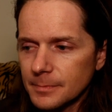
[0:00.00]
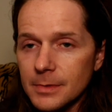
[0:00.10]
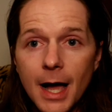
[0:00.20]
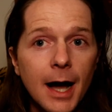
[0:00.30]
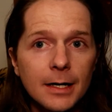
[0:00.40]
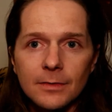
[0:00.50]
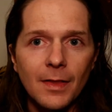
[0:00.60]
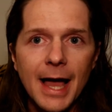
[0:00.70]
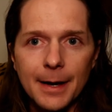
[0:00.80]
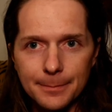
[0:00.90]

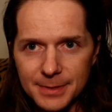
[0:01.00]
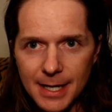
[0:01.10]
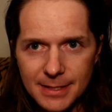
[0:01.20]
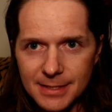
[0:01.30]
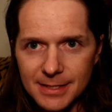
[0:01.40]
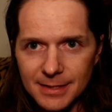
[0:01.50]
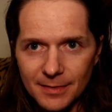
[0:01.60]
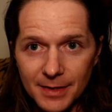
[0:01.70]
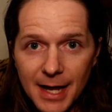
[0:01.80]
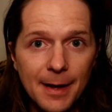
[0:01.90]
non-lab testing,
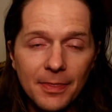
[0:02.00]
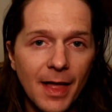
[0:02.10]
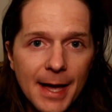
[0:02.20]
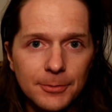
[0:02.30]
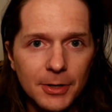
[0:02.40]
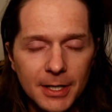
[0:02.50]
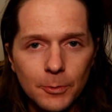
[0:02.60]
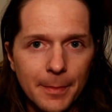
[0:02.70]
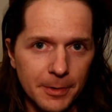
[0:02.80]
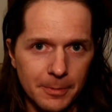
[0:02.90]
the non-lab grade
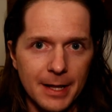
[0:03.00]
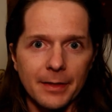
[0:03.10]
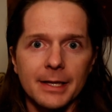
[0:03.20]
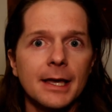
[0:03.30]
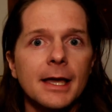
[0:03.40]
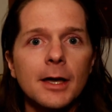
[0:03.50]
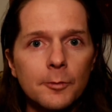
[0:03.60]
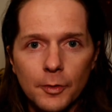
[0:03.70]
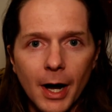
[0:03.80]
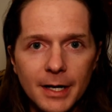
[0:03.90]
equipment, right? Like
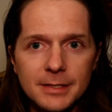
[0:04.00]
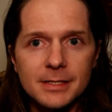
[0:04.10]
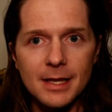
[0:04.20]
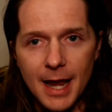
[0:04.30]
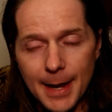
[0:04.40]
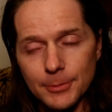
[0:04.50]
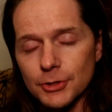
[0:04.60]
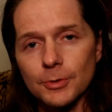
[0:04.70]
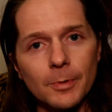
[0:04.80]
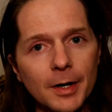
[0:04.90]
for us
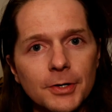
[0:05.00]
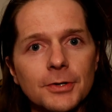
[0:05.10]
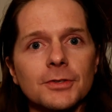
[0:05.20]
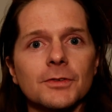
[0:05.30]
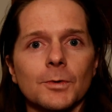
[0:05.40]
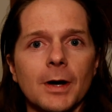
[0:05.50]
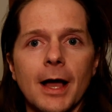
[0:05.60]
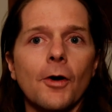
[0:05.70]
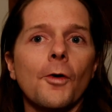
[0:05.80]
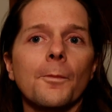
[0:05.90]
amateur runners or
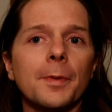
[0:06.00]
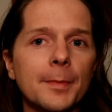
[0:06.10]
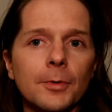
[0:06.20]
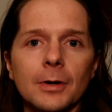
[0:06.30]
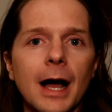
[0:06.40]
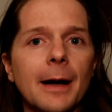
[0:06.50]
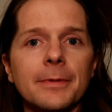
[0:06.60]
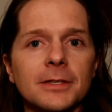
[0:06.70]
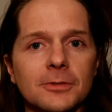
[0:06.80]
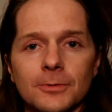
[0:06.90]
at-home people or
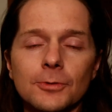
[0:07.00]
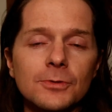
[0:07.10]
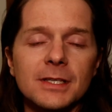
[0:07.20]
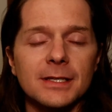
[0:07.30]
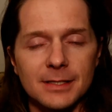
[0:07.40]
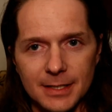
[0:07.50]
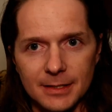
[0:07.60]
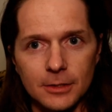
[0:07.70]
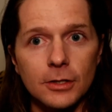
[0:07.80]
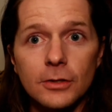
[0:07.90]
hobbyists or enthusiasts, like
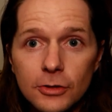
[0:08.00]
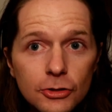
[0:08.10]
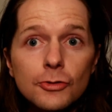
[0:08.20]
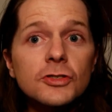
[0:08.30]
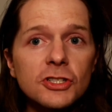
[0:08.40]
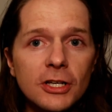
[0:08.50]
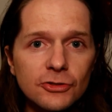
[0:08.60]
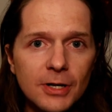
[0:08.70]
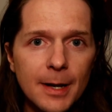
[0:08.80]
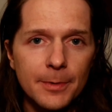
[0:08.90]
use a
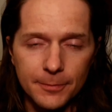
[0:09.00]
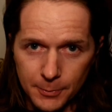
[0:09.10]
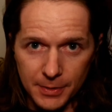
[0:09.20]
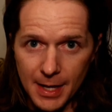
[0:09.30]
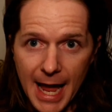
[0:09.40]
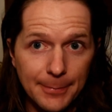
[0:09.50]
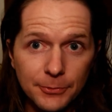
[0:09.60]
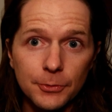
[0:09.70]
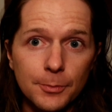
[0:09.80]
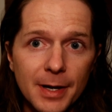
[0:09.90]
chest strap if you want the
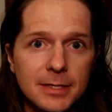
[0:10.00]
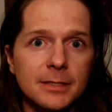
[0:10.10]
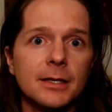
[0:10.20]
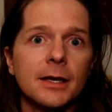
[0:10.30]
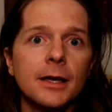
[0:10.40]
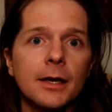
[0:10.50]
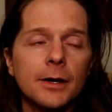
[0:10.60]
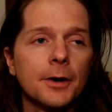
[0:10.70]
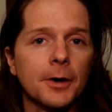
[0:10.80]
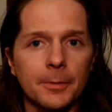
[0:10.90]
absolute best
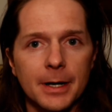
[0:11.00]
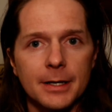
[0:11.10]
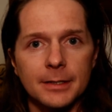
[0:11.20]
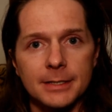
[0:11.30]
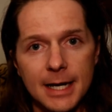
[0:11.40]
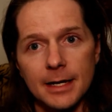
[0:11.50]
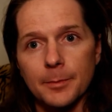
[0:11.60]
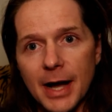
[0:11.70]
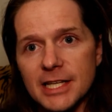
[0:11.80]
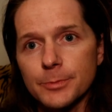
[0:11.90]
heart rate data
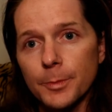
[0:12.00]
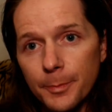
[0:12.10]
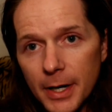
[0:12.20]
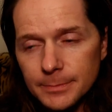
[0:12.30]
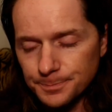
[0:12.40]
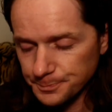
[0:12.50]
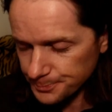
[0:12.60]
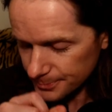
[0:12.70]
possible. But